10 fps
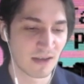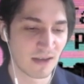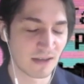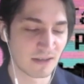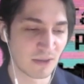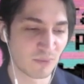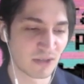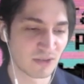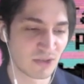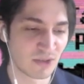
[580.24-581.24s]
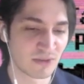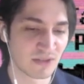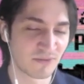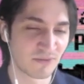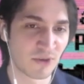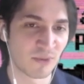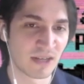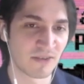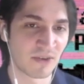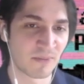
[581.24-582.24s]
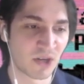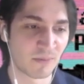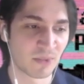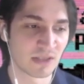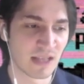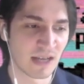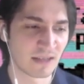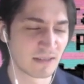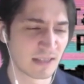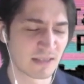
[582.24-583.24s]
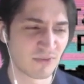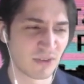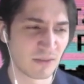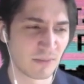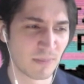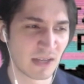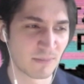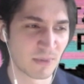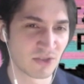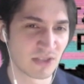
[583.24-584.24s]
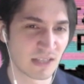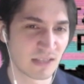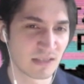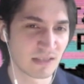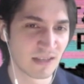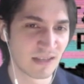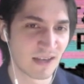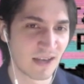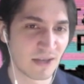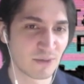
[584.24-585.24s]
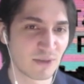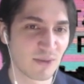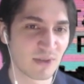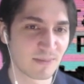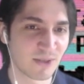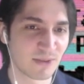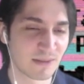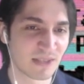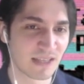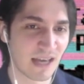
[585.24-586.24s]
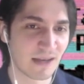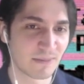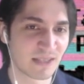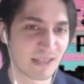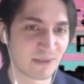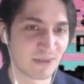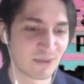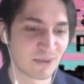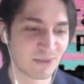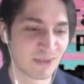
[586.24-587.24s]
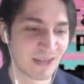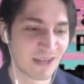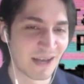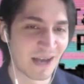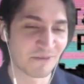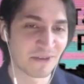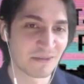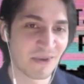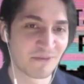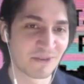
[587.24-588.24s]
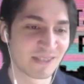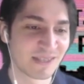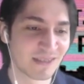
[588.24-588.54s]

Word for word: and they want to use it for whatever purpose that doesn't really make much sense. And you also expose some scams and you I think my first